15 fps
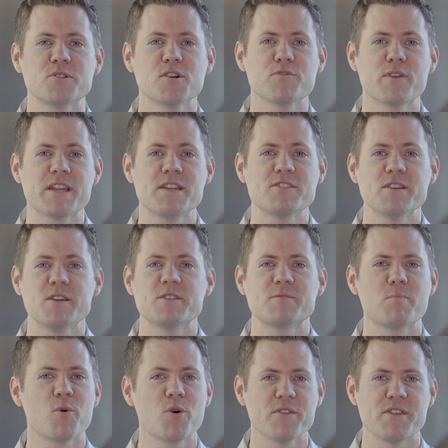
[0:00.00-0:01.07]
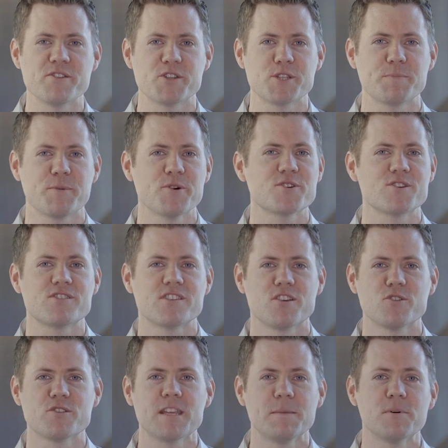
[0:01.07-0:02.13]
Star range is more than just purchasing
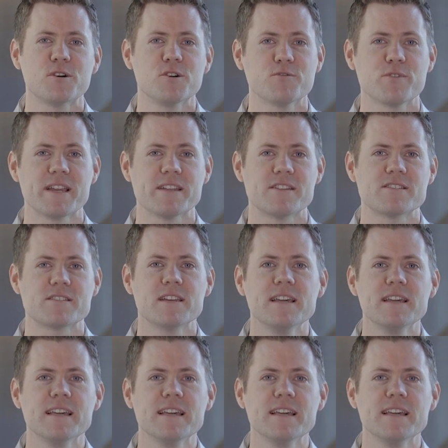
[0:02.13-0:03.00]
your typical range.